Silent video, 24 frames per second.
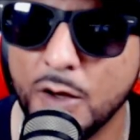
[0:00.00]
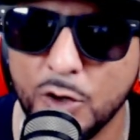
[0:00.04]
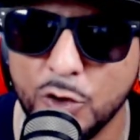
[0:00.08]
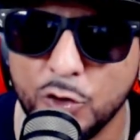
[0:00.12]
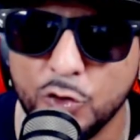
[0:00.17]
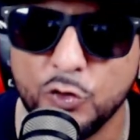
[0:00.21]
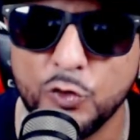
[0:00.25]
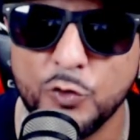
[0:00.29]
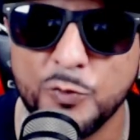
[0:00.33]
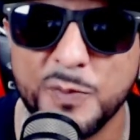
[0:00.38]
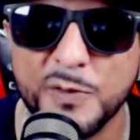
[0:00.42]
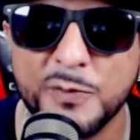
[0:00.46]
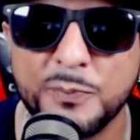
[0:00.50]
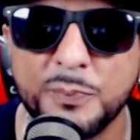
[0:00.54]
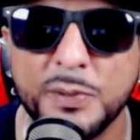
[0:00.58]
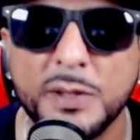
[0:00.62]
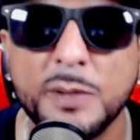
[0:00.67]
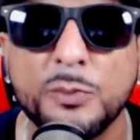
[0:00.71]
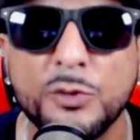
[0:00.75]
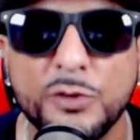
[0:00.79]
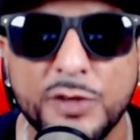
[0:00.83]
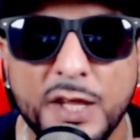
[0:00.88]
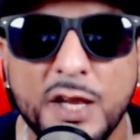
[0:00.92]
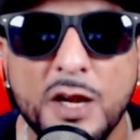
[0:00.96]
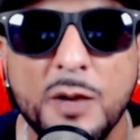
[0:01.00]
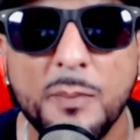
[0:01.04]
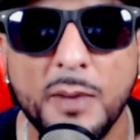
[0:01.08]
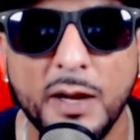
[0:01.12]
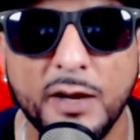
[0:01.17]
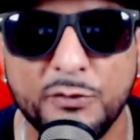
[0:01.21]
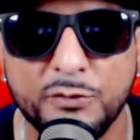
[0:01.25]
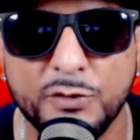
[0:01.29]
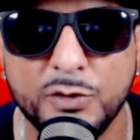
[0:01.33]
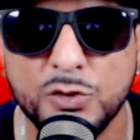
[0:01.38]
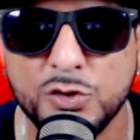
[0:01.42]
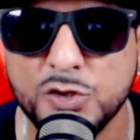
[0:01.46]
A group of people that are
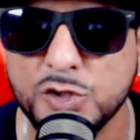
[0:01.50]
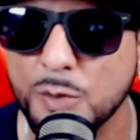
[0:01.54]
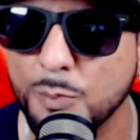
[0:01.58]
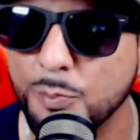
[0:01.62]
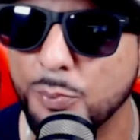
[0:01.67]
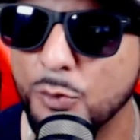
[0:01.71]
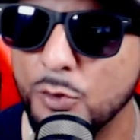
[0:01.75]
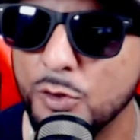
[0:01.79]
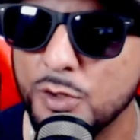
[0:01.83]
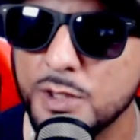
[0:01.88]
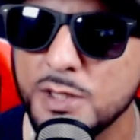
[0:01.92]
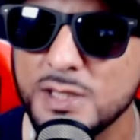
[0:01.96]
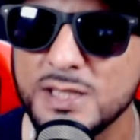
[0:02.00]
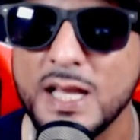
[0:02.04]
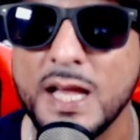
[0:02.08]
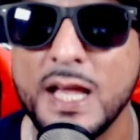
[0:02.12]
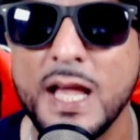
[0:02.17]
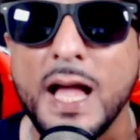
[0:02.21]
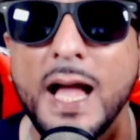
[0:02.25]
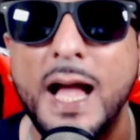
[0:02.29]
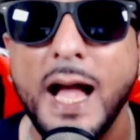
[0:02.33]
my real supporters.